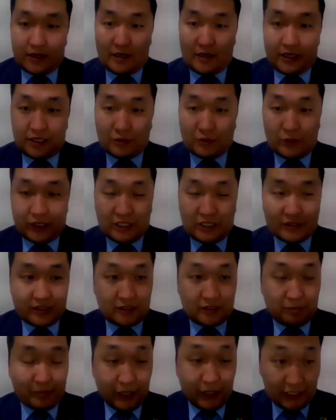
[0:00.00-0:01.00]

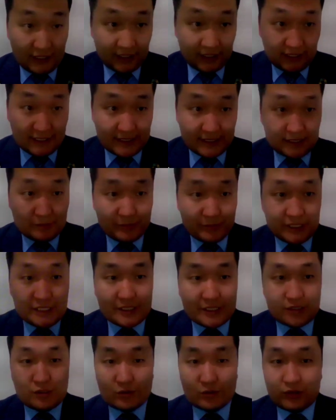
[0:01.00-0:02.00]
invited panelist,
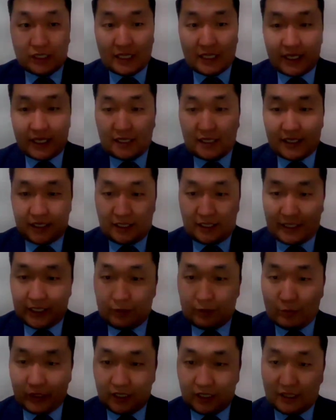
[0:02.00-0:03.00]
Ms. Tonglag,
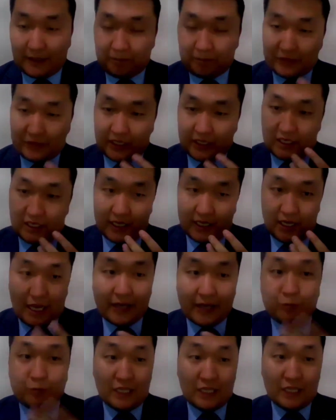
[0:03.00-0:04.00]

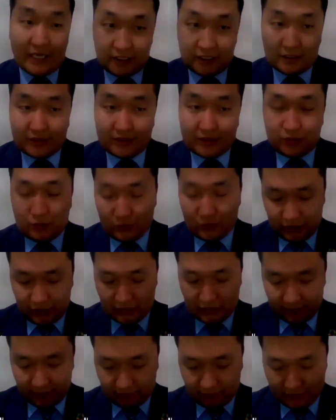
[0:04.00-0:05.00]
I would like to
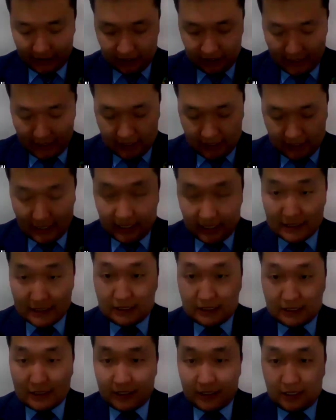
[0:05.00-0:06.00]
him
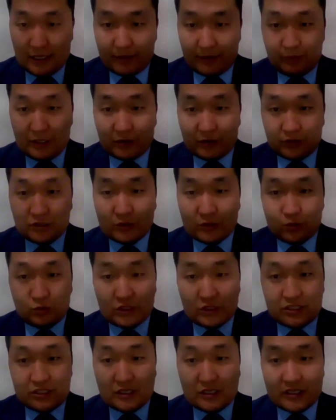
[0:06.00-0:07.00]
ask to
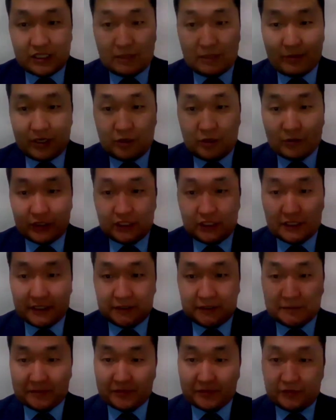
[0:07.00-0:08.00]
discuss about
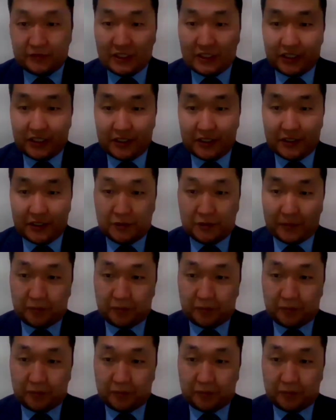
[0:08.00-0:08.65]
the